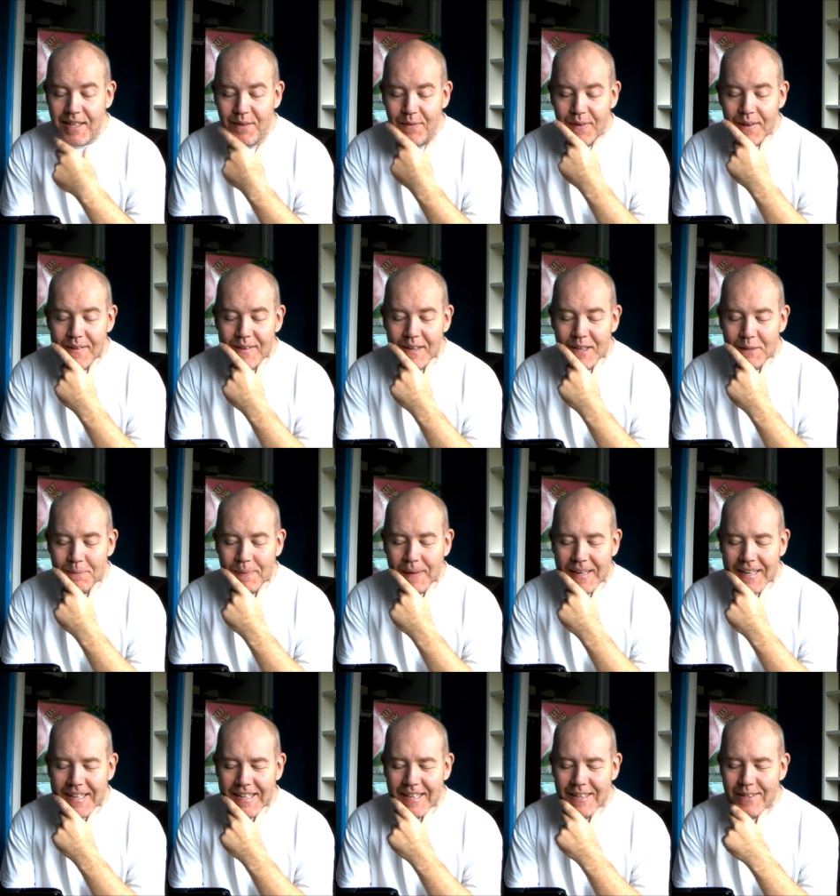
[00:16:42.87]
a few years
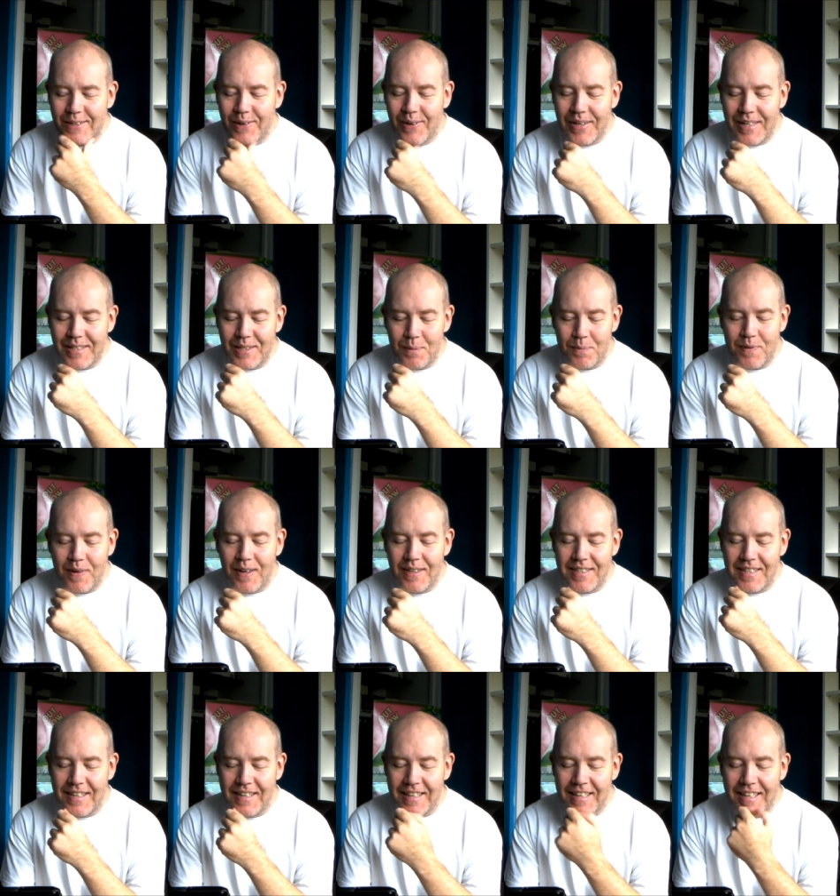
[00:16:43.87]
back and enjoyed it
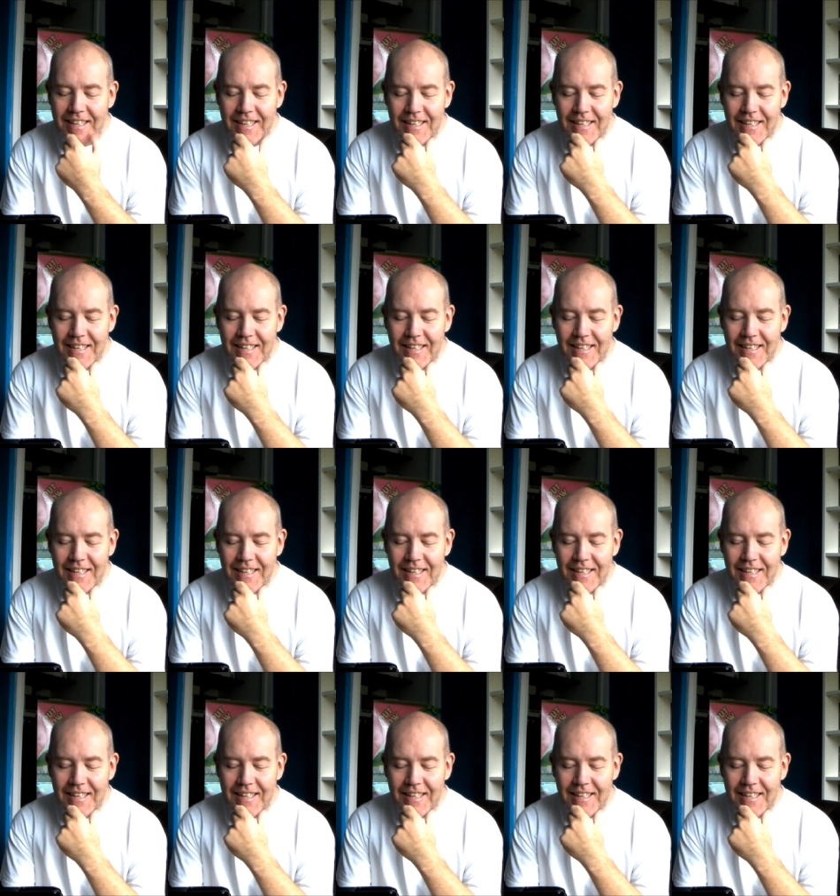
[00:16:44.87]
surprisingly.